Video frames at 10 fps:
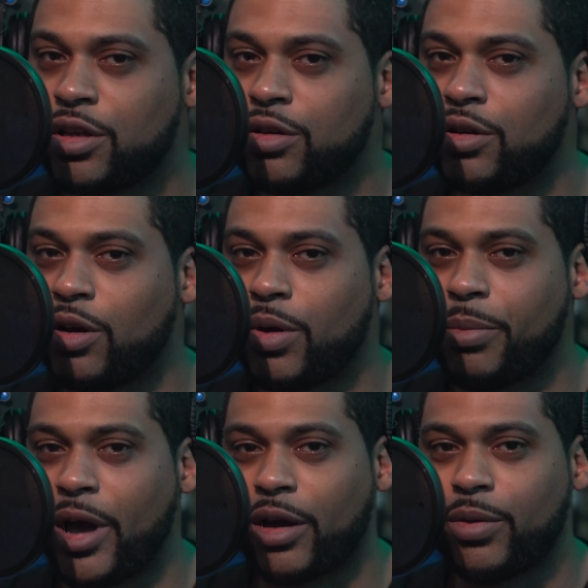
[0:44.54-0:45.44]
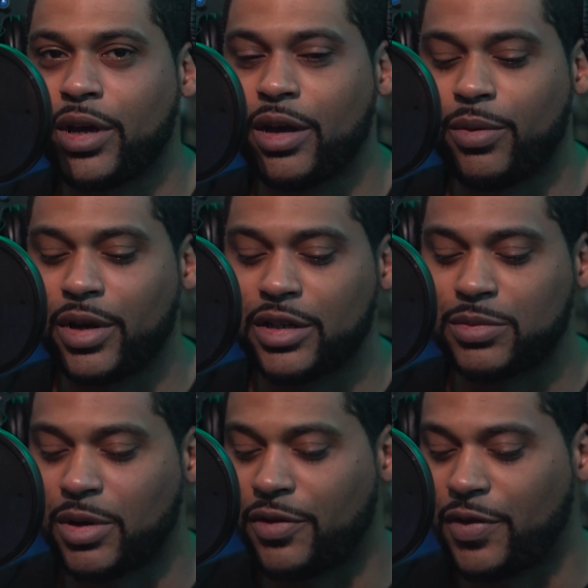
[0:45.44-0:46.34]
You know we back. We we in
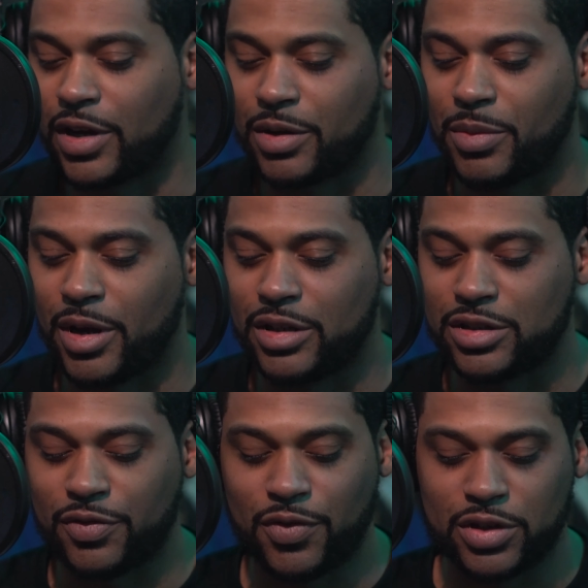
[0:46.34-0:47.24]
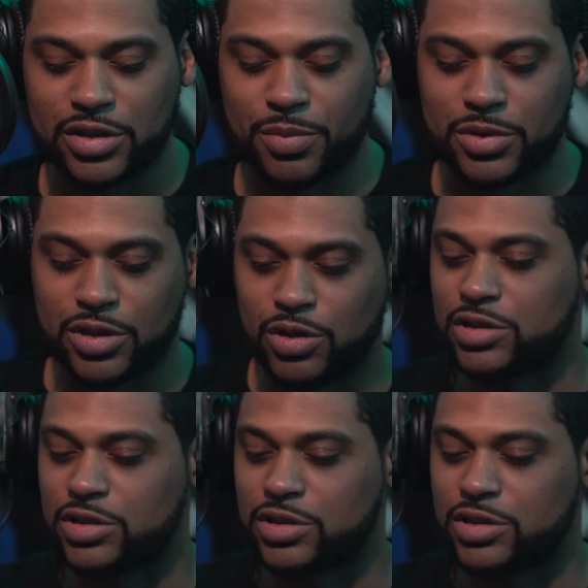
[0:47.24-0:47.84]
this motherfucker, man. It's the first episode.